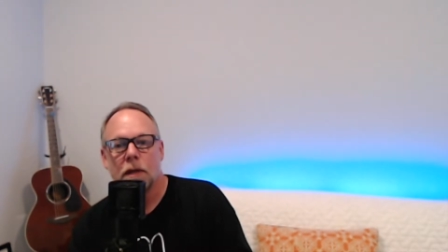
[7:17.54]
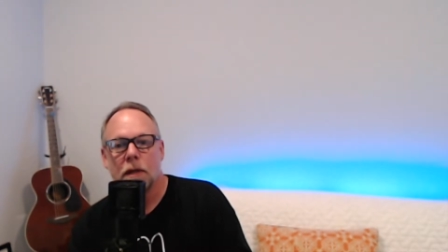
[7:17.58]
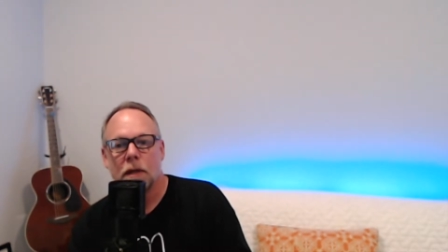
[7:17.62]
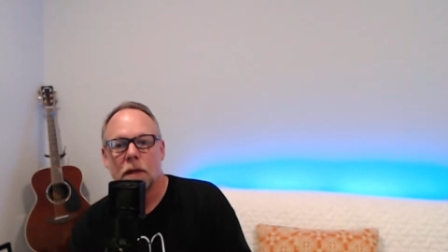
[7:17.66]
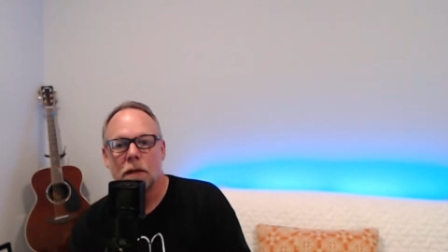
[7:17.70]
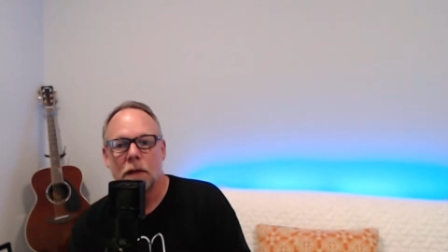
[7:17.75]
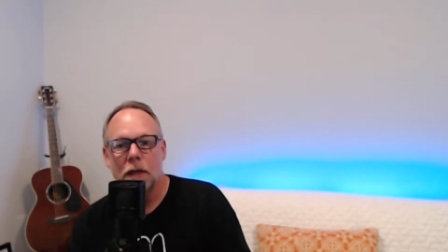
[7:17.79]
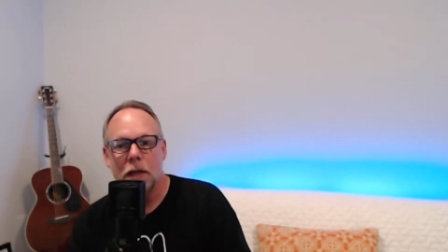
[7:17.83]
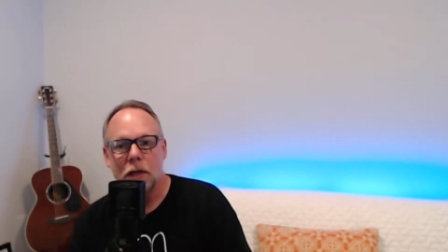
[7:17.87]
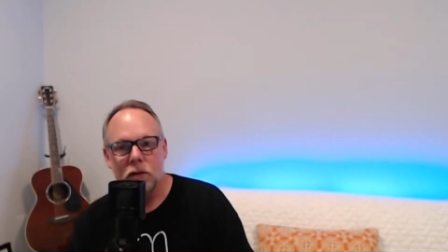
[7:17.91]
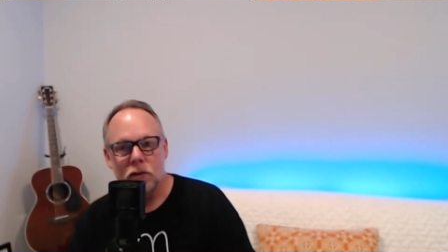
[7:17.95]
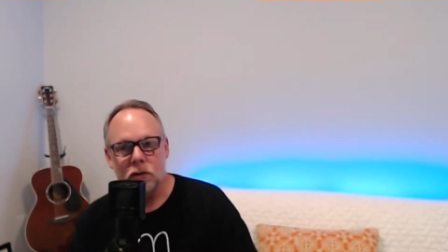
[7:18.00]

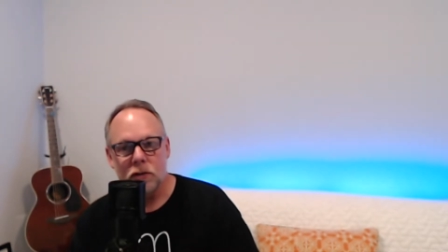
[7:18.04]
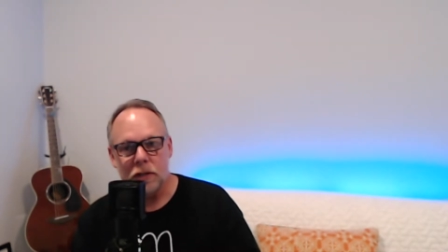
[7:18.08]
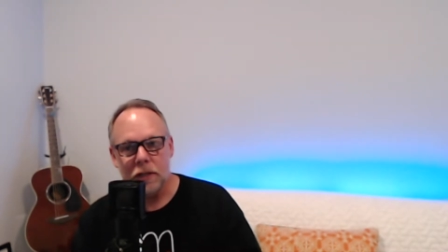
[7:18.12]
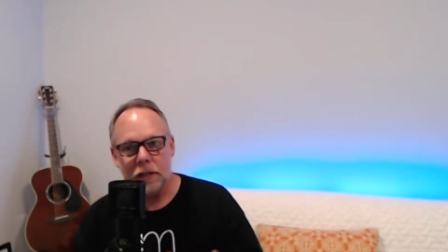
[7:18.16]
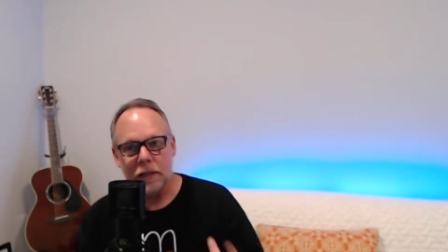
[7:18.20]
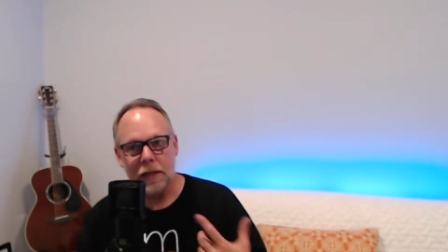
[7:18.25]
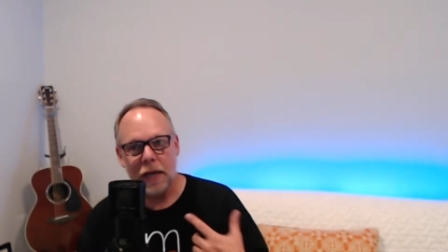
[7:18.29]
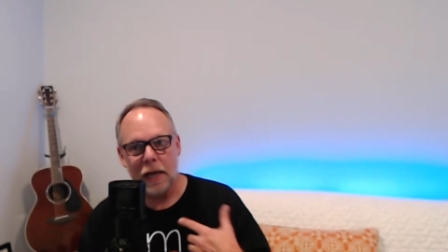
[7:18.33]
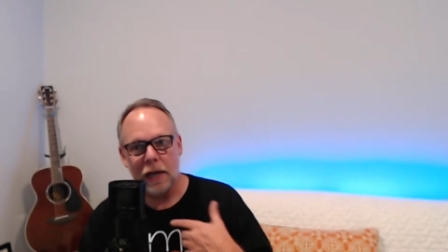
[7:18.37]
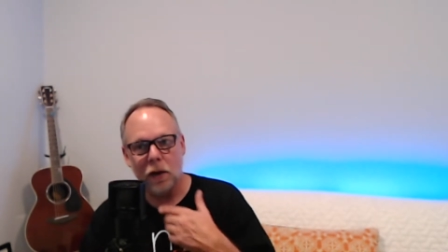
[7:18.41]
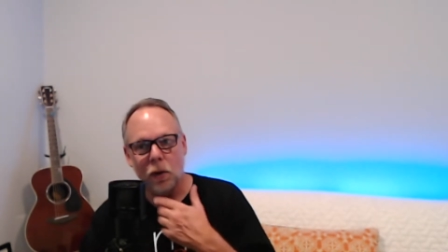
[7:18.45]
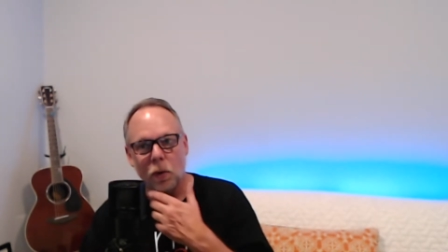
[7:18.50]
The interesting
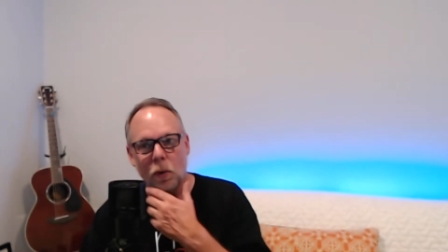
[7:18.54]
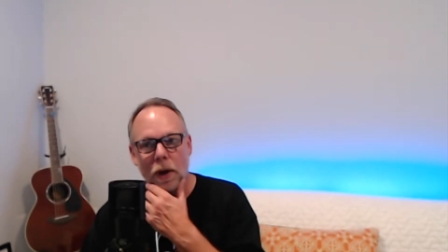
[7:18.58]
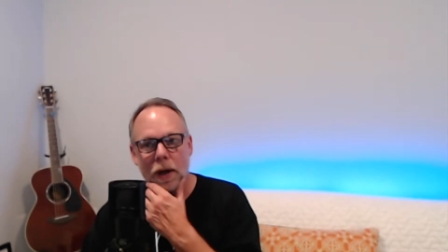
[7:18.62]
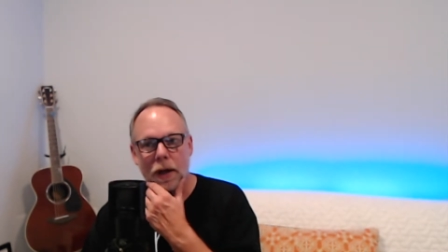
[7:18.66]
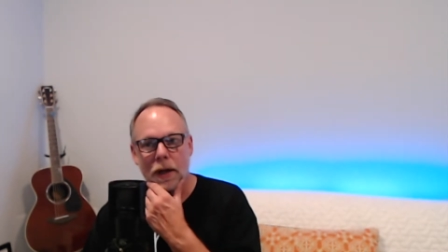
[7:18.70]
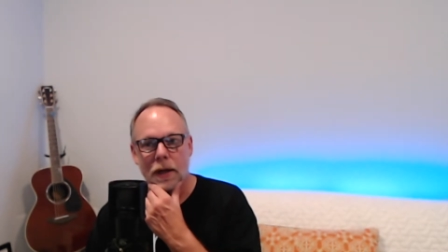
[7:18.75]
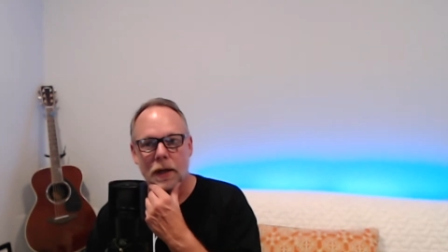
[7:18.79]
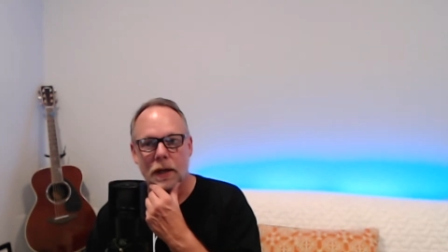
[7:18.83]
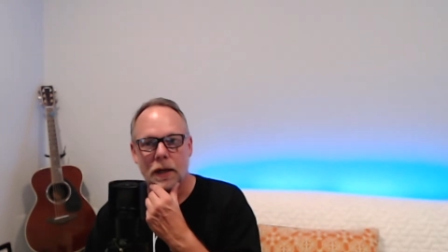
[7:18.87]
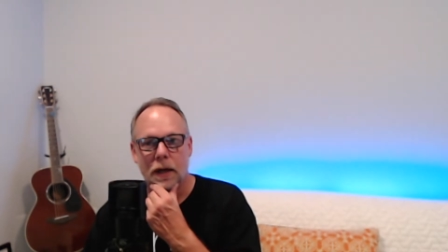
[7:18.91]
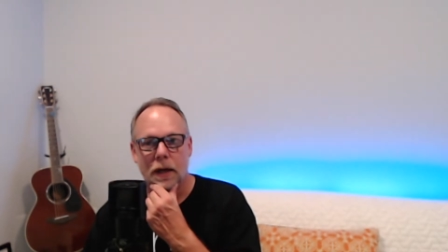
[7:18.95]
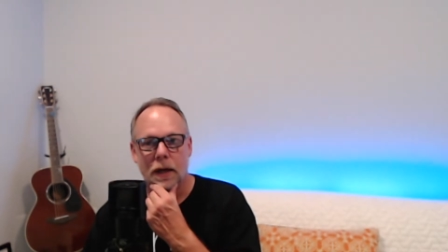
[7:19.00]

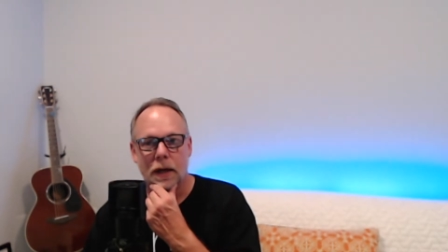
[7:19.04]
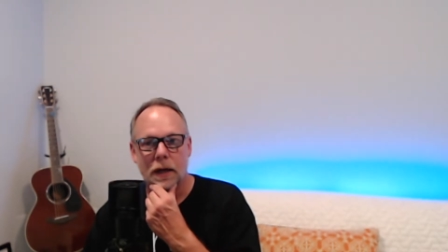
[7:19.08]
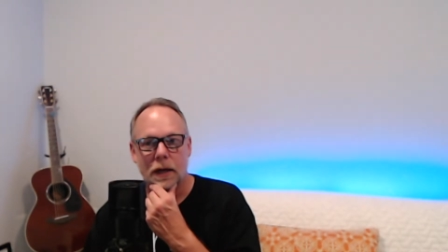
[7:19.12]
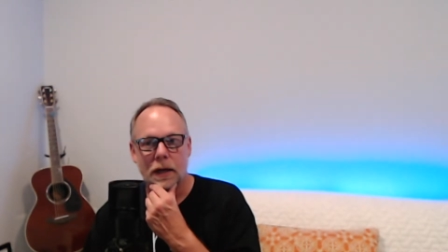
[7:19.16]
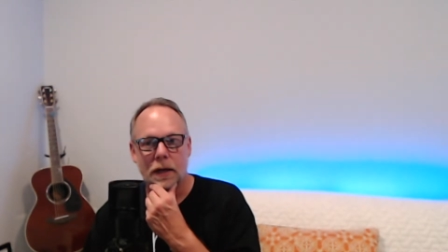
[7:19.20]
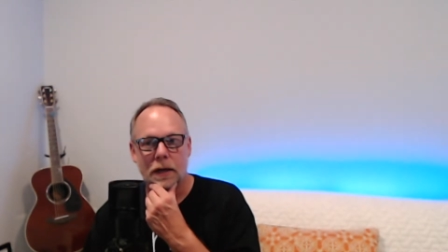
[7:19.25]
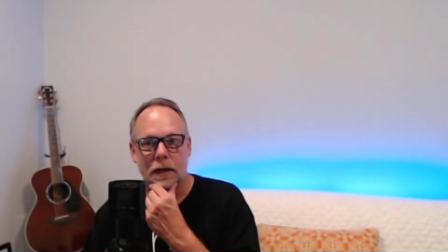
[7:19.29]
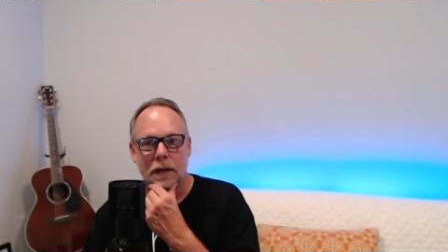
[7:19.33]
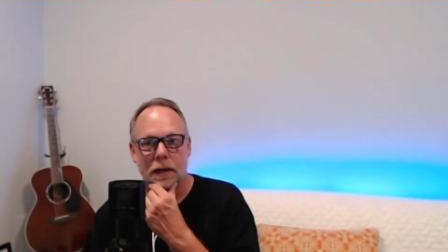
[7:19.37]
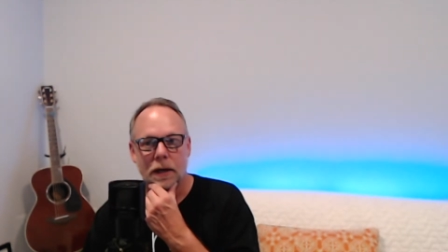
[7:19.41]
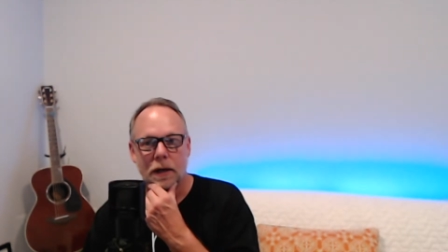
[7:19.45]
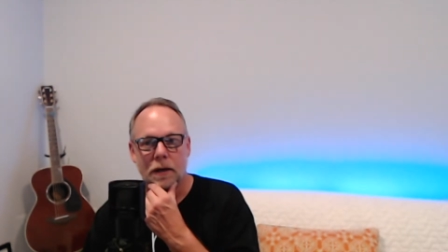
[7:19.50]
takeaway
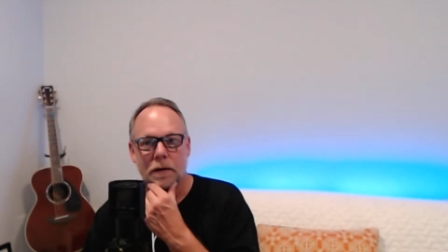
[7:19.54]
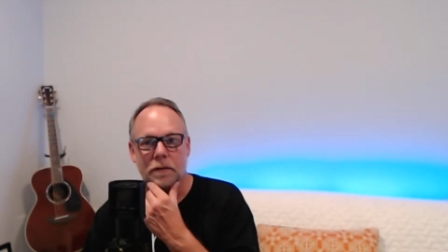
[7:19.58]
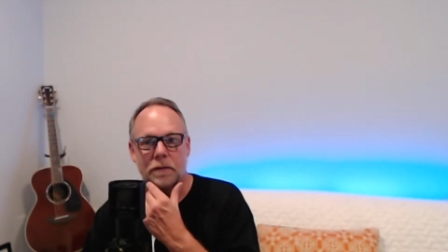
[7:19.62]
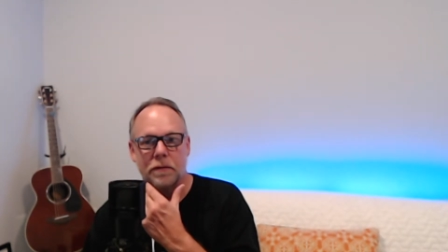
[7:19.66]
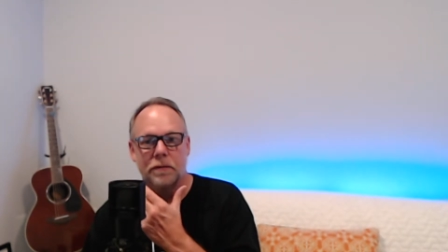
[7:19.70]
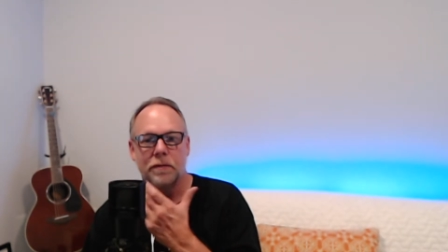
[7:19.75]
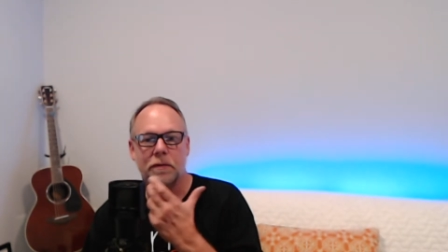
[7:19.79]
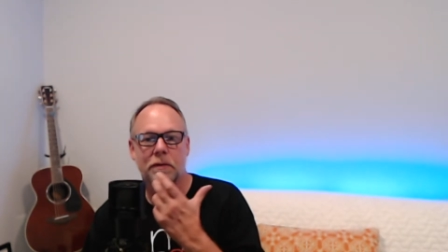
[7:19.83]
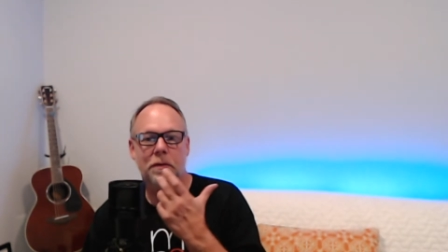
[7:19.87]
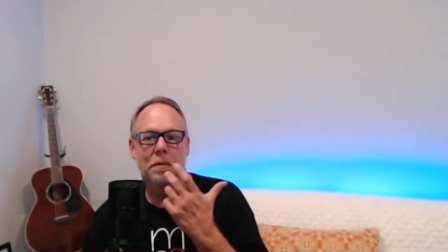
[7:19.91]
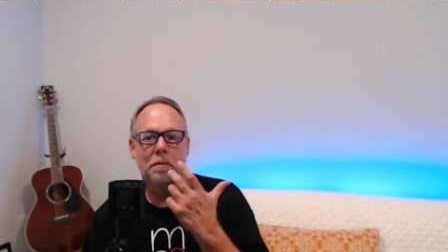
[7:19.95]
of